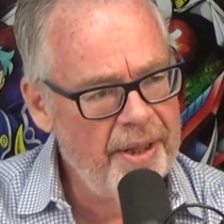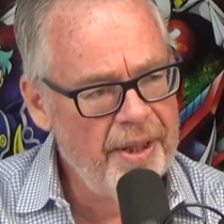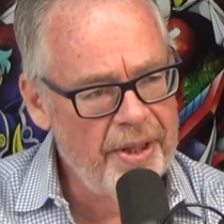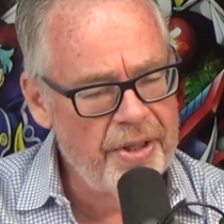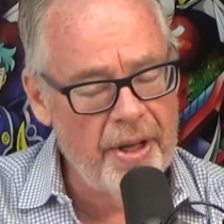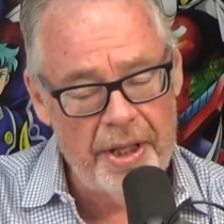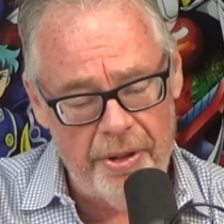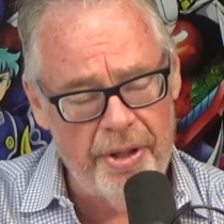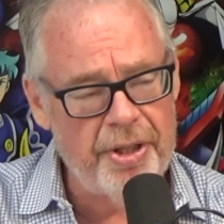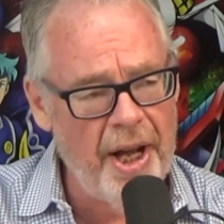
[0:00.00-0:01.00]
There you go. So that's
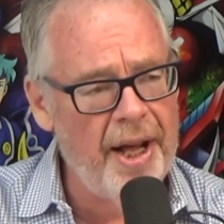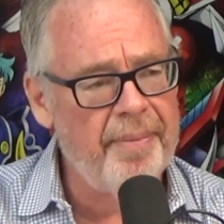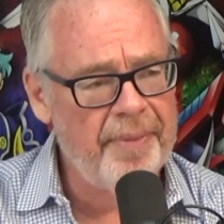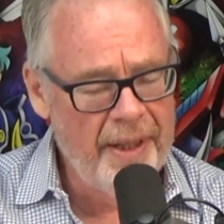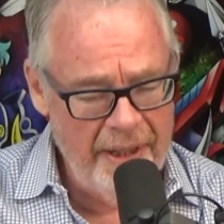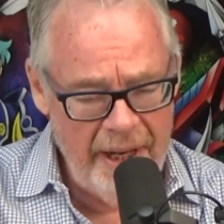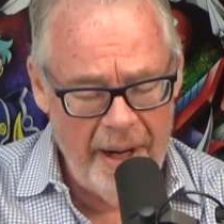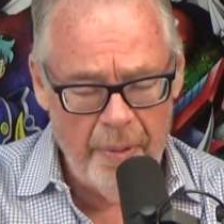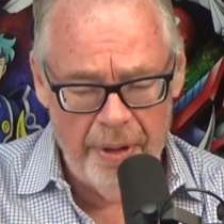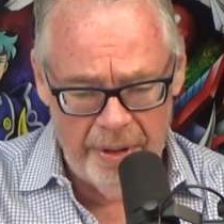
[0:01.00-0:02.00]
a good sign.
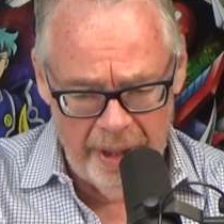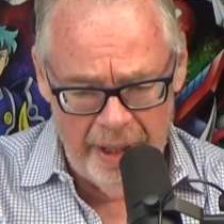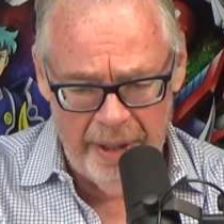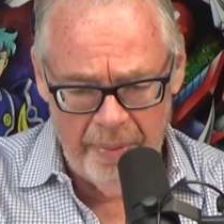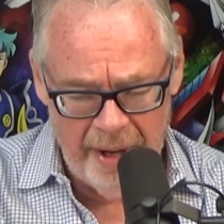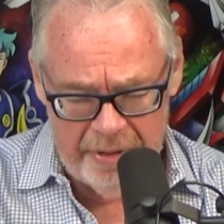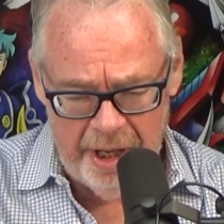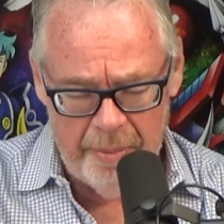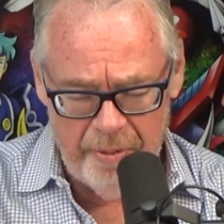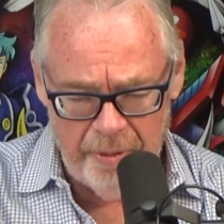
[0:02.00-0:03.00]
And we're I've
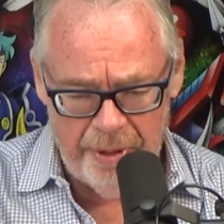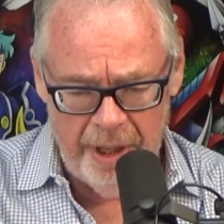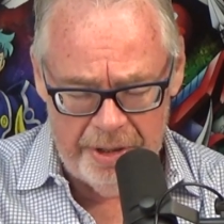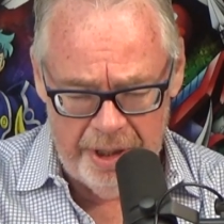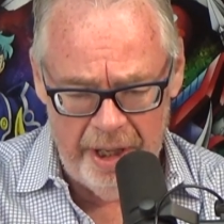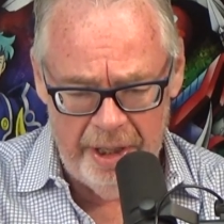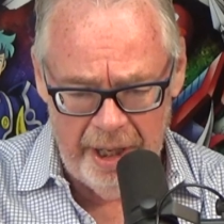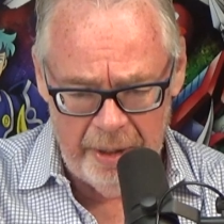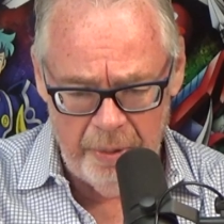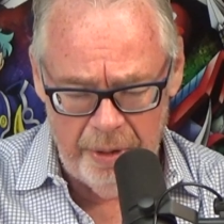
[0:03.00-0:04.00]
said it before and I'll say it
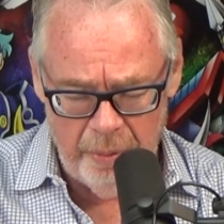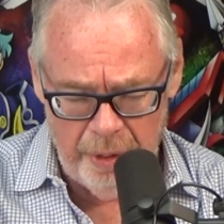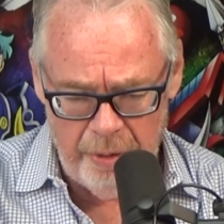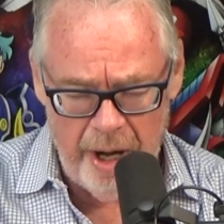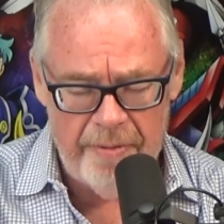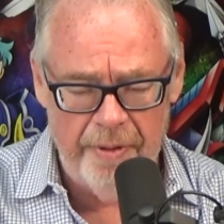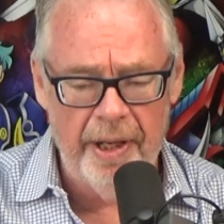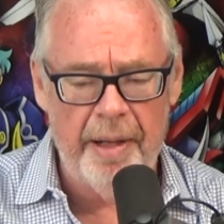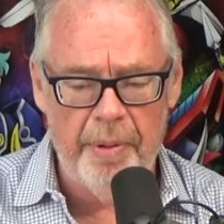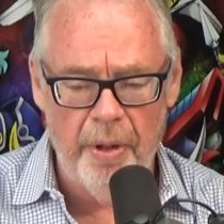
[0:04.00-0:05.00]
again. We're
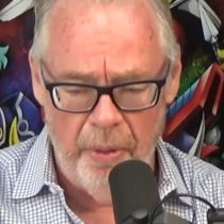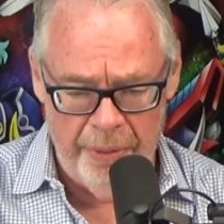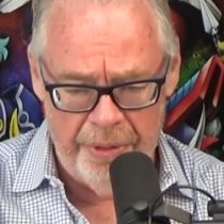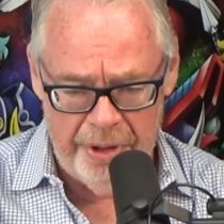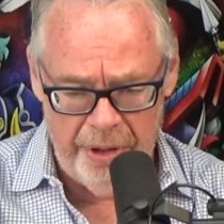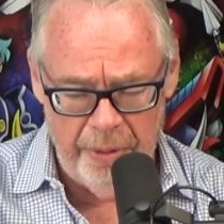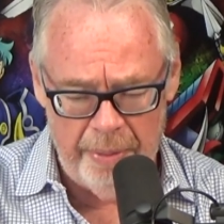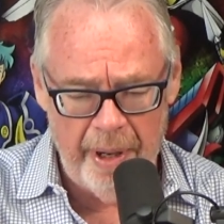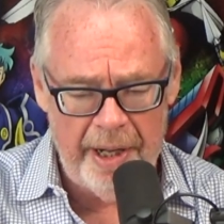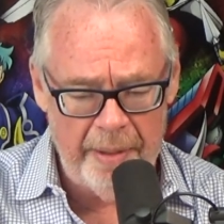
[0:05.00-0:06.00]
grateful and beholden to you
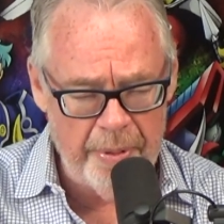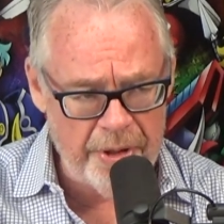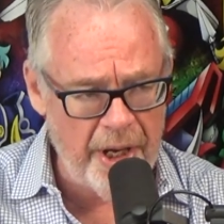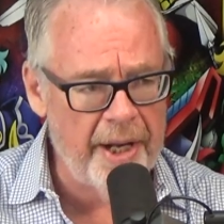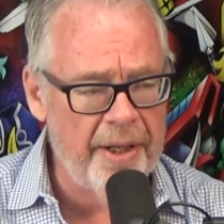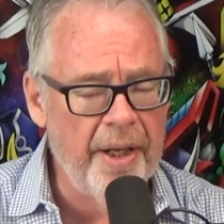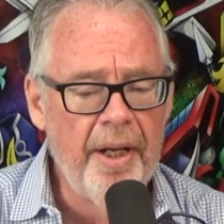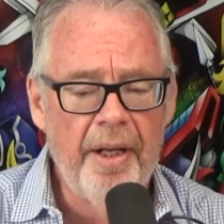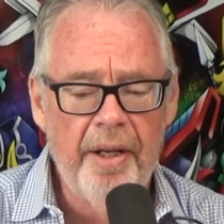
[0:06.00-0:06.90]
and Mike and Poseidon